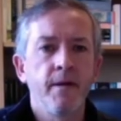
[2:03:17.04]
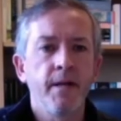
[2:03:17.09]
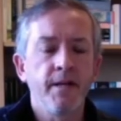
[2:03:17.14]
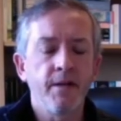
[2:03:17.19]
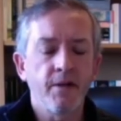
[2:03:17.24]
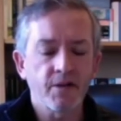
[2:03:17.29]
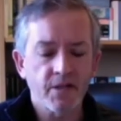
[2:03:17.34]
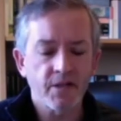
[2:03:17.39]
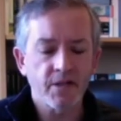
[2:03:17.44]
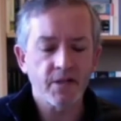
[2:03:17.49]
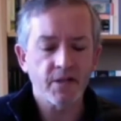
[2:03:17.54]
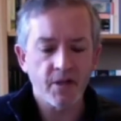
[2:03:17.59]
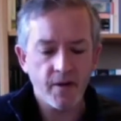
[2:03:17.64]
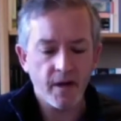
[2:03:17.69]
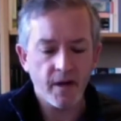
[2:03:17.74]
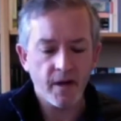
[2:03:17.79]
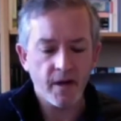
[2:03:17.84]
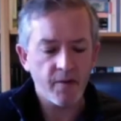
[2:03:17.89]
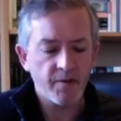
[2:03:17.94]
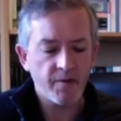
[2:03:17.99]
know, so
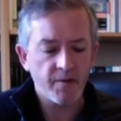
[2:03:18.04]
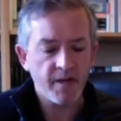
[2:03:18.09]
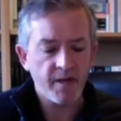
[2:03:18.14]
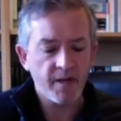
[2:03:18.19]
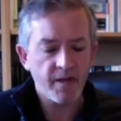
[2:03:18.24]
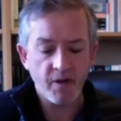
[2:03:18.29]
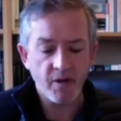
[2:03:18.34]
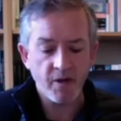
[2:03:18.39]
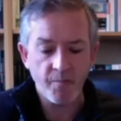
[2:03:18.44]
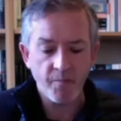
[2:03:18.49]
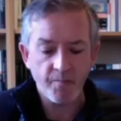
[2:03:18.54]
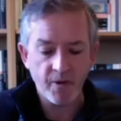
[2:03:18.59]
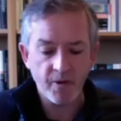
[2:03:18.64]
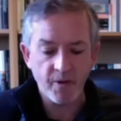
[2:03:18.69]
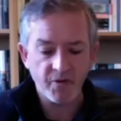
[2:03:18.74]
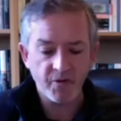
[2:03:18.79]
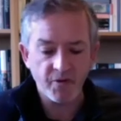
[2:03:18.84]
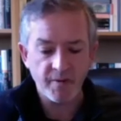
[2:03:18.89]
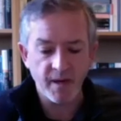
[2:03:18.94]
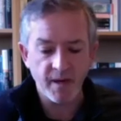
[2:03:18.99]
I would, you
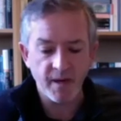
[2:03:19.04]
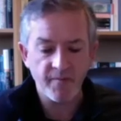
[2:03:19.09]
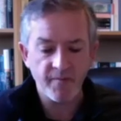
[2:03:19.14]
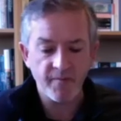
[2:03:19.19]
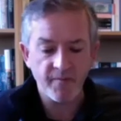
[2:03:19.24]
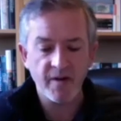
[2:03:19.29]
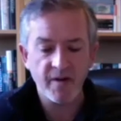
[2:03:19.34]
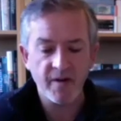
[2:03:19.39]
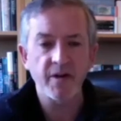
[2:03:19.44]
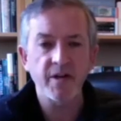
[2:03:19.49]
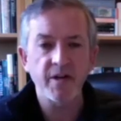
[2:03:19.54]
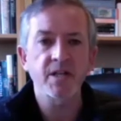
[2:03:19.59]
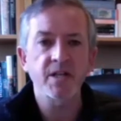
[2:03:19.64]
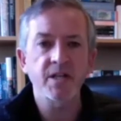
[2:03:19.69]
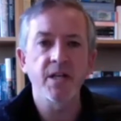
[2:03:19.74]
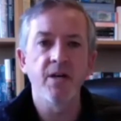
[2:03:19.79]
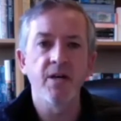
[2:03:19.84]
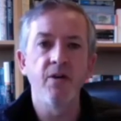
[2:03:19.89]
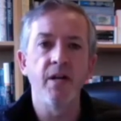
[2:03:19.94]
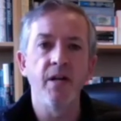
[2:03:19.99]
build them up very, very
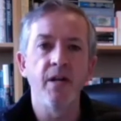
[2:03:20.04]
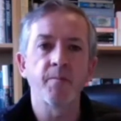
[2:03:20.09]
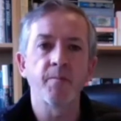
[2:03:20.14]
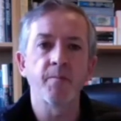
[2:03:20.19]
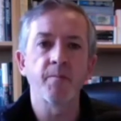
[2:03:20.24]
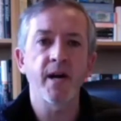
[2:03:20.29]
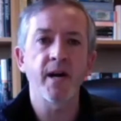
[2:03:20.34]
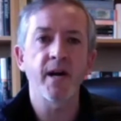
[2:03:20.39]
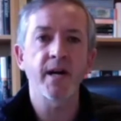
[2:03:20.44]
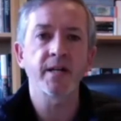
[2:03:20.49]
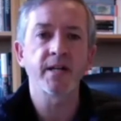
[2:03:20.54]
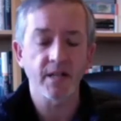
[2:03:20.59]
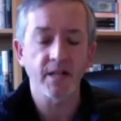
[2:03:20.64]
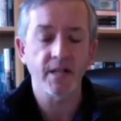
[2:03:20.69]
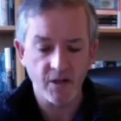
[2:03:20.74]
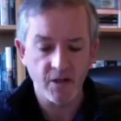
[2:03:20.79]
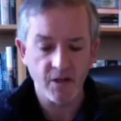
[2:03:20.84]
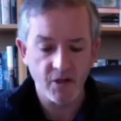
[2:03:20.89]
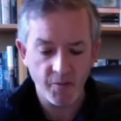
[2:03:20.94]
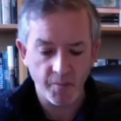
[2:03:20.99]
slowly and practice
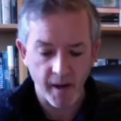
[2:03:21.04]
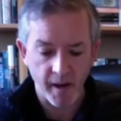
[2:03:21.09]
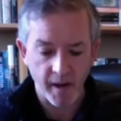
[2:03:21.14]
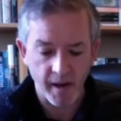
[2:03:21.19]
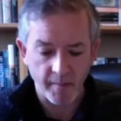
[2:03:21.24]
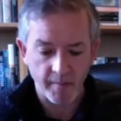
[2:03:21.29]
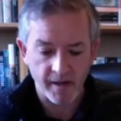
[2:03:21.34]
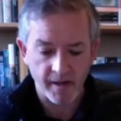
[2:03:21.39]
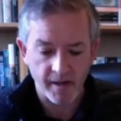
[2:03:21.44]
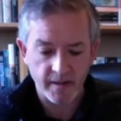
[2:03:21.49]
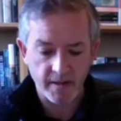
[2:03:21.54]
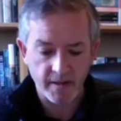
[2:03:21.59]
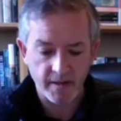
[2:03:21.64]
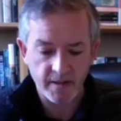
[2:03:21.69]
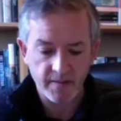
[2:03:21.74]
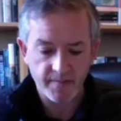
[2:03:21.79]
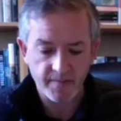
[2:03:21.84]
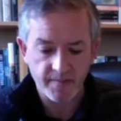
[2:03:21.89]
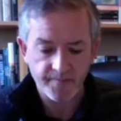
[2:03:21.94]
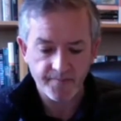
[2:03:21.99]
looping
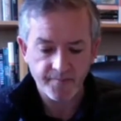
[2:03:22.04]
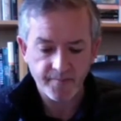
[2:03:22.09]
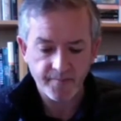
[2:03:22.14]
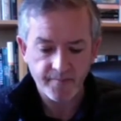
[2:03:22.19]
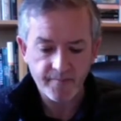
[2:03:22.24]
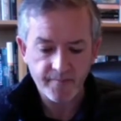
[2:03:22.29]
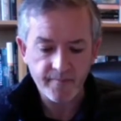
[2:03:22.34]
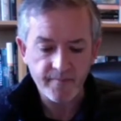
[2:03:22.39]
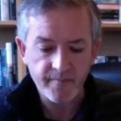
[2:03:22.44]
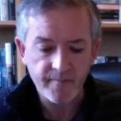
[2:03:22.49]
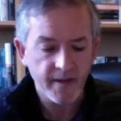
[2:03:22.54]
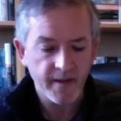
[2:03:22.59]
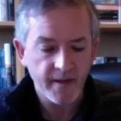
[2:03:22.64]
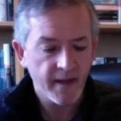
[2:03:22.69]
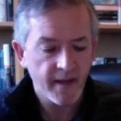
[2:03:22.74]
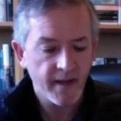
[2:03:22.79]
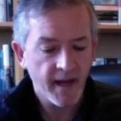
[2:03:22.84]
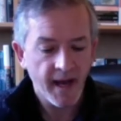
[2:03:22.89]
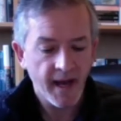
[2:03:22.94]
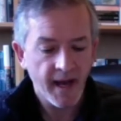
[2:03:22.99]
bars.
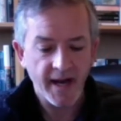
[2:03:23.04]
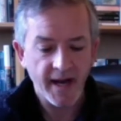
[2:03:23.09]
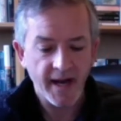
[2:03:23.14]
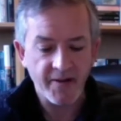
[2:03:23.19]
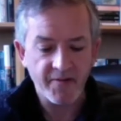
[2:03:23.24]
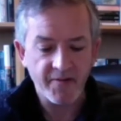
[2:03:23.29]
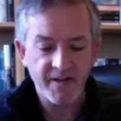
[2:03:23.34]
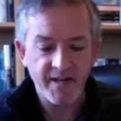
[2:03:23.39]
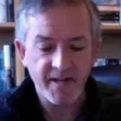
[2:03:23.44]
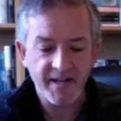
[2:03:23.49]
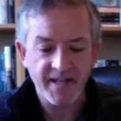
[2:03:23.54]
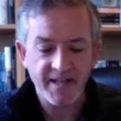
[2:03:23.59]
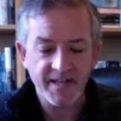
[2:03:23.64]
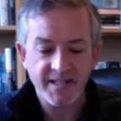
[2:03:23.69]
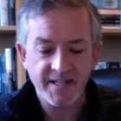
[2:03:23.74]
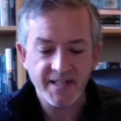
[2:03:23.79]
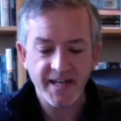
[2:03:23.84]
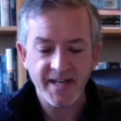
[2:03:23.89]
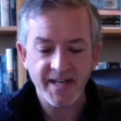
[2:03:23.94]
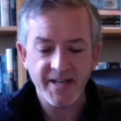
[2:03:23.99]
And I've written here,
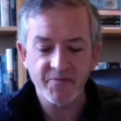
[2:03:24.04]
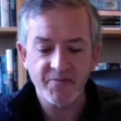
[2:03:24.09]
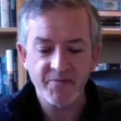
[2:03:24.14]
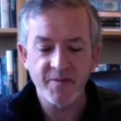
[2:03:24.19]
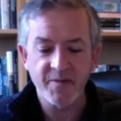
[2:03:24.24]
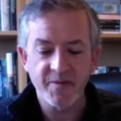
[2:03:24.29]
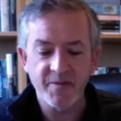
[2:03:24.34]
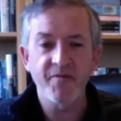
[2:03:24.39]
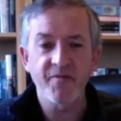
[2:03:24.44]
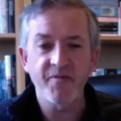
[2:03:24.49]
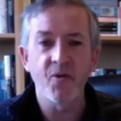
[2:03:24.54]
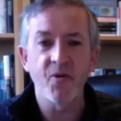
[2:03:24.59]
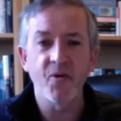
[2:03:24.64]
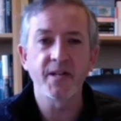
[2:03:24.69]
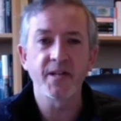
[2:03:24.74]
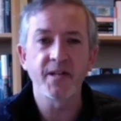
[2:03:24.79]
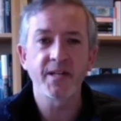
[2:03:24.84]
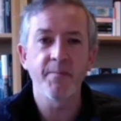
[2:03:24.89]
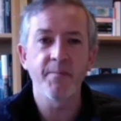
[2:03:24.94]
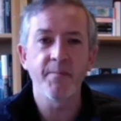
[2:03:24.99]
say the rhythm before
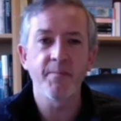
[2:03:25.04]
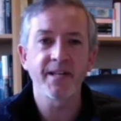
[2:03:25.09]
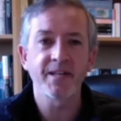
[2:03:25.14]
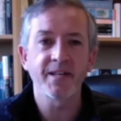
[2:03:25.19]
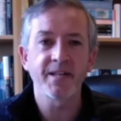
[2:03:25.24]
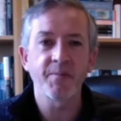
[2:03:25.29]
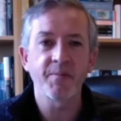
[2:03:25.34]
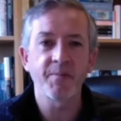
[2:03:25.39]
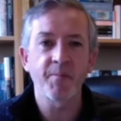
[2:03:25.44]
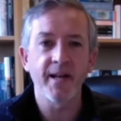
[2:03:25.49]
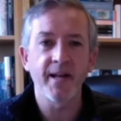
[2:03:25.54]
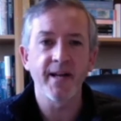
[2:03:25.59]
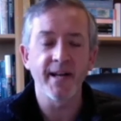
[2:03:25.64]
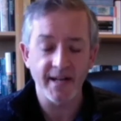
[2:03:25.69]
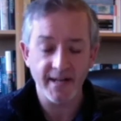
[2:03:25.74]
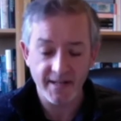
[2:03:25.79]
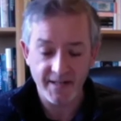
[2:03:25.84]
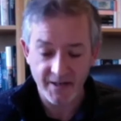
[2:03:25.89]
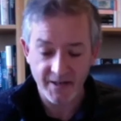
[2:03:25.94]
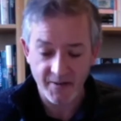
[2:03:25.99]
attempting to play
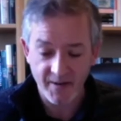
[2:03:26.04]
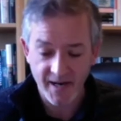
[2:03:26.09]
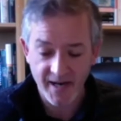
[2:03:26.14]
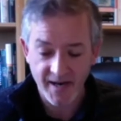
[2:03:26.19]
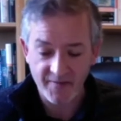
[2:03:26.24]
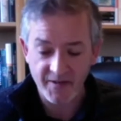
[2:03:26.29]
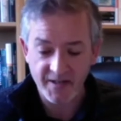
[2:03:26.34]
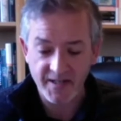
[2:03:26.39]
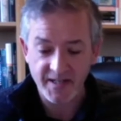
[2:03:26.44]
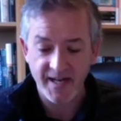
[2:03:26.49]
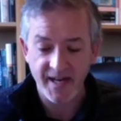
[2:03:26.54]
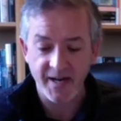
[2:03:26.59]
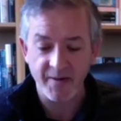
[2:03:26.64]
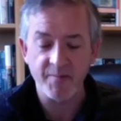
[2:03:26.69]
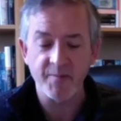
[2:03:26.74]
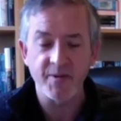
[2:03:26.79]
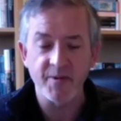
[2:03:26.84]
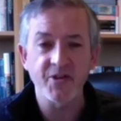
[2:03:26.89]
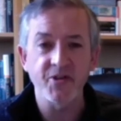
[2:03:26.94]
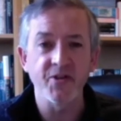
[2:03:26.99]
it. So I have a saying
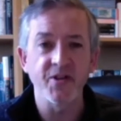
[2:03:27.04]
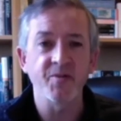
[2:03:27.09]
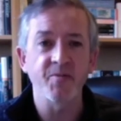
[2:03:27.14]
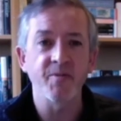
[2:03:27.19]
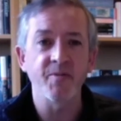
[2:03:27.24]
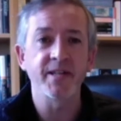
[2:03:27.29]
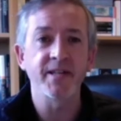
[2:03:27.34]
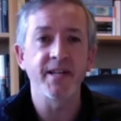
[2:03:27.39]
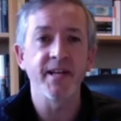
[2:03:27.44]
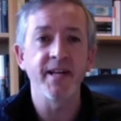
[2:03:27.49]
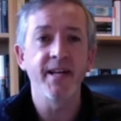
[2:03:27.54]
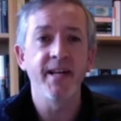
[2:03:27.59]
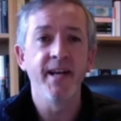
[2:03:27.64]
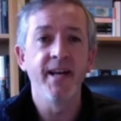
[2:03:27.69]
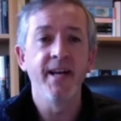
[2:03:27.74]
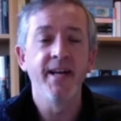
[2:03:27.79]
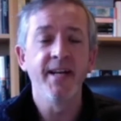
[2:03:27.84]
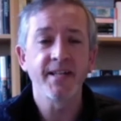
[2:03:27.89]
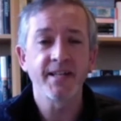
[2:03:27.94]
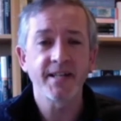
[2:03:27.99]
with my students where I say,
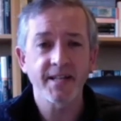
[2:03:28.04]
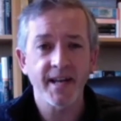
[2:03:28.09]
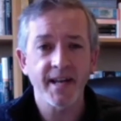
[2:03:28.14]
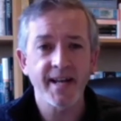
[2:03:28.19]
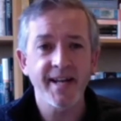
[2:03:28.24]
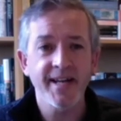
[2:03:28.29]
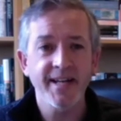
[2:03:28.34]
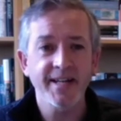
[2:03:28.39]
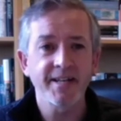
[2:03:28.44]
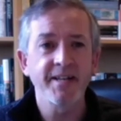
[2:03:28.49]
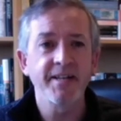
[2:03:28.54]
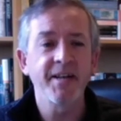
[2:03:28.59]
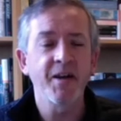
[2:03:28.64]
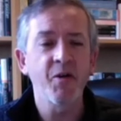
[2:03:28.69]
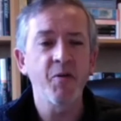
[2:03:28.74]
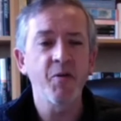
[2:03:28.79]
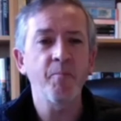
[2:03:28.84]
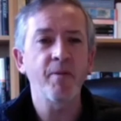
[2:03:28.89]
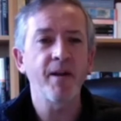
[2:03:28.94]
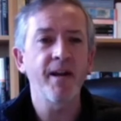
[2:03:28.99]
say it,
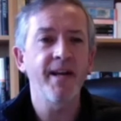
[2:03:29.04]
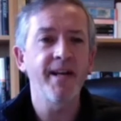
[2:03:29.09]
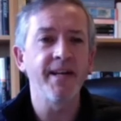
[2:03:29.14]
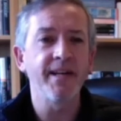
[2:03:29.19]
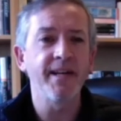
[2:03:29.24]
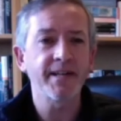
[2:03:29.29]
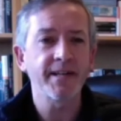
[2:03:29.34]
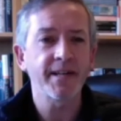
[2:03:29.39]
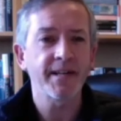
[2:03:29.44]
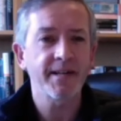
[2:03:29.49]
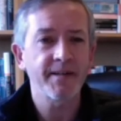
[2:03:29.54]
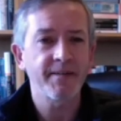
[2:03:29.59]
don't play it.